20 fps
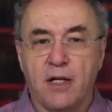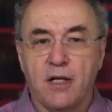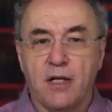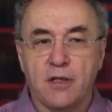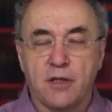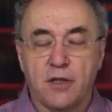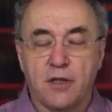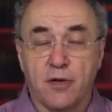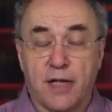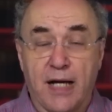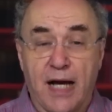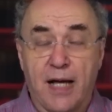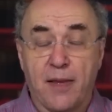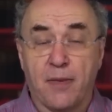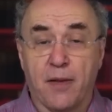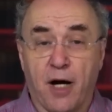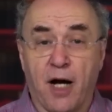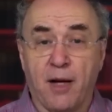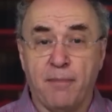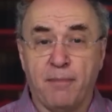To get
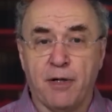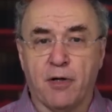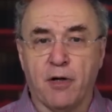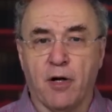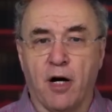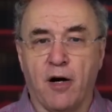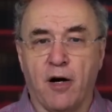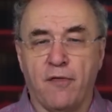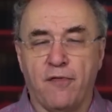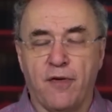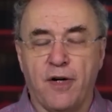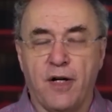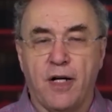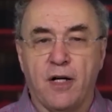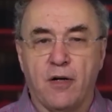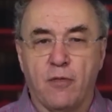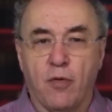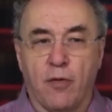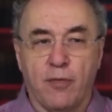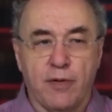the hypergraph,
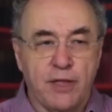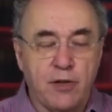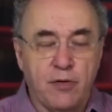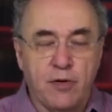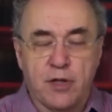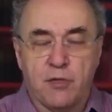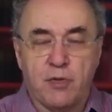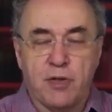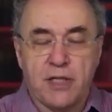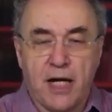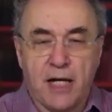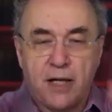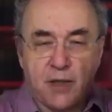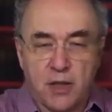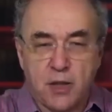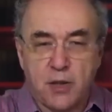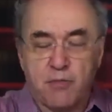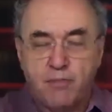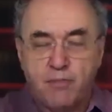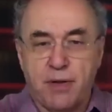what we do is we take
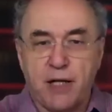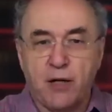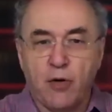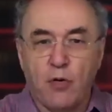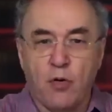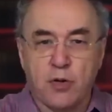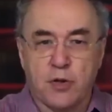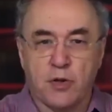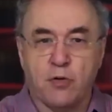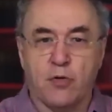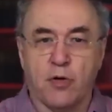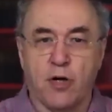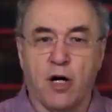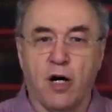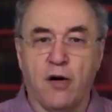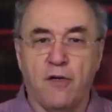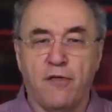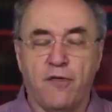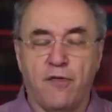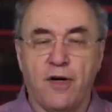this big causal
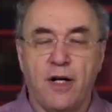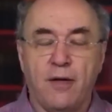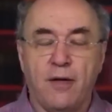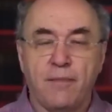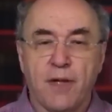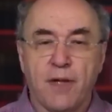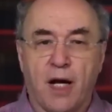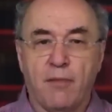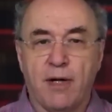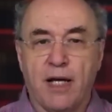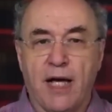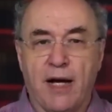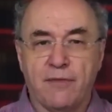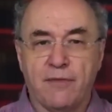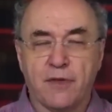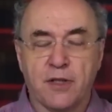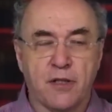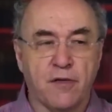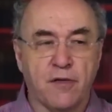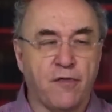graph and we have
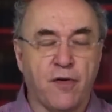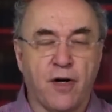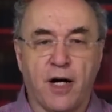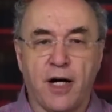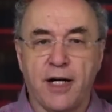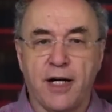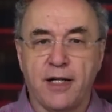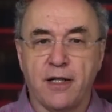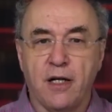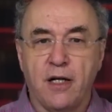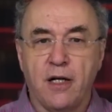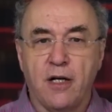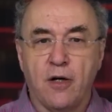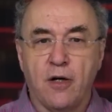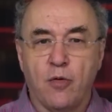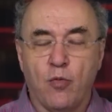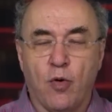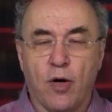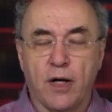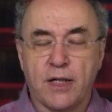to define
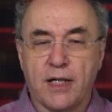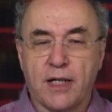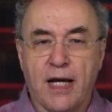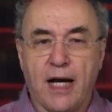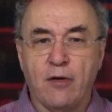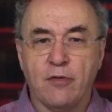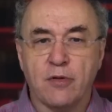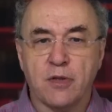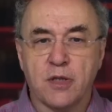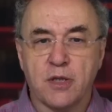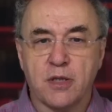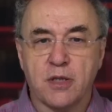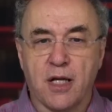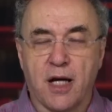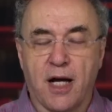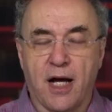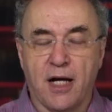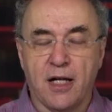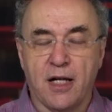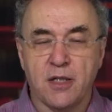what counts
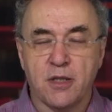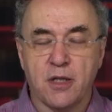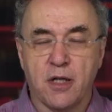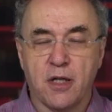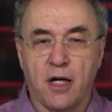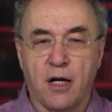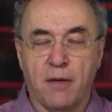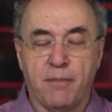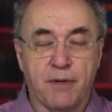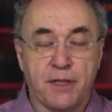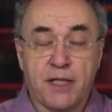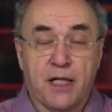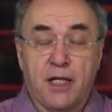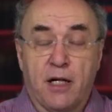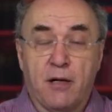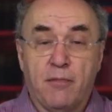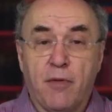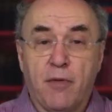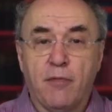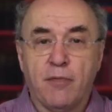as a
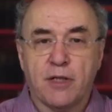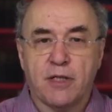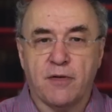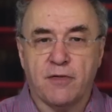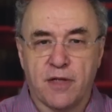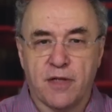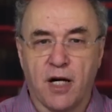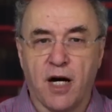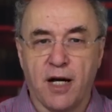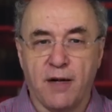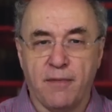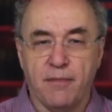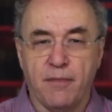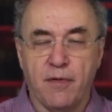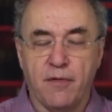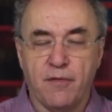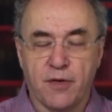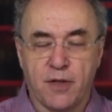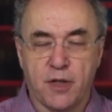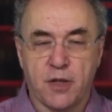particular moment of time
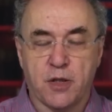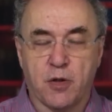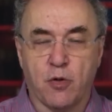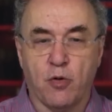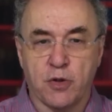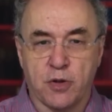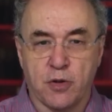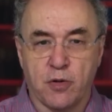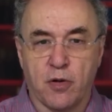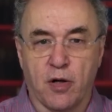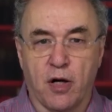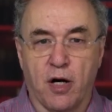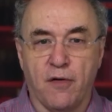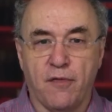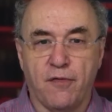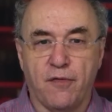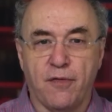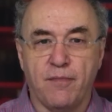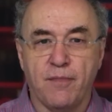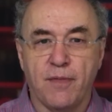for this causal
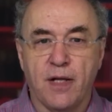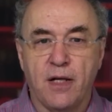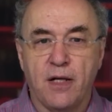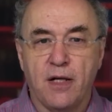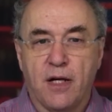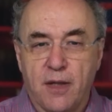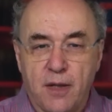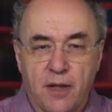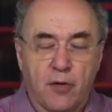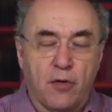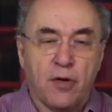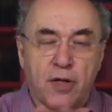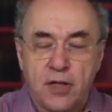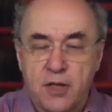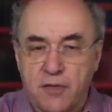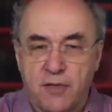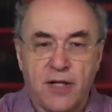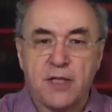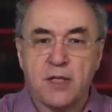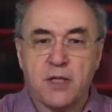graph. And there are all these
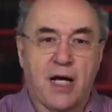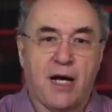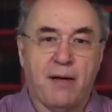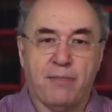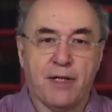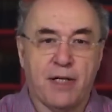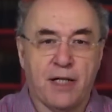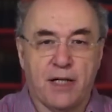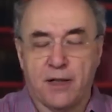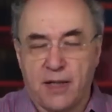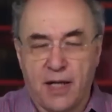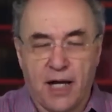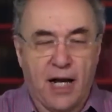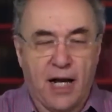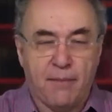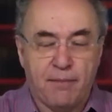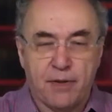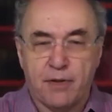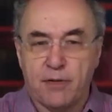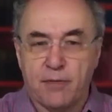events happening, and they
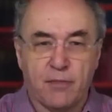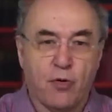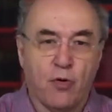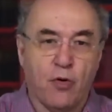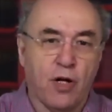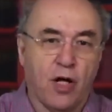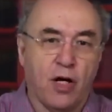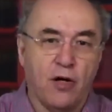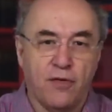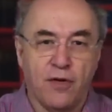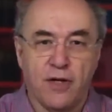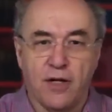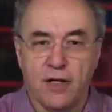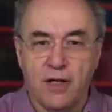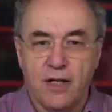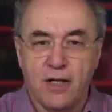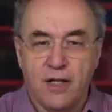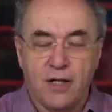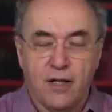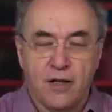happen all over,
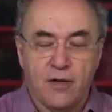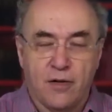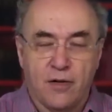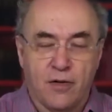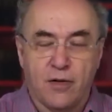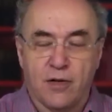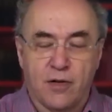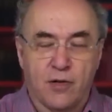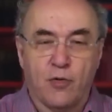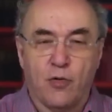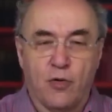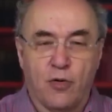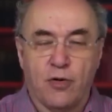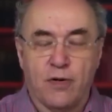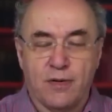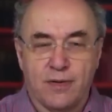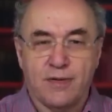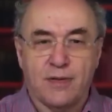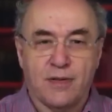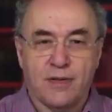
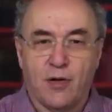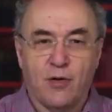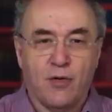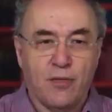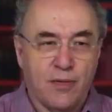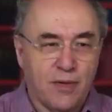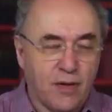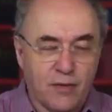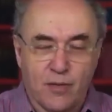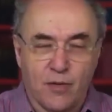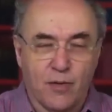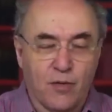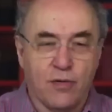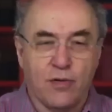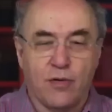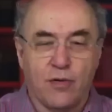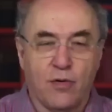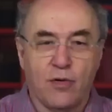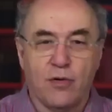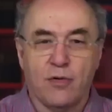
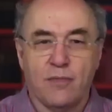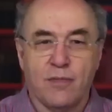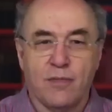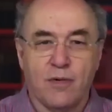all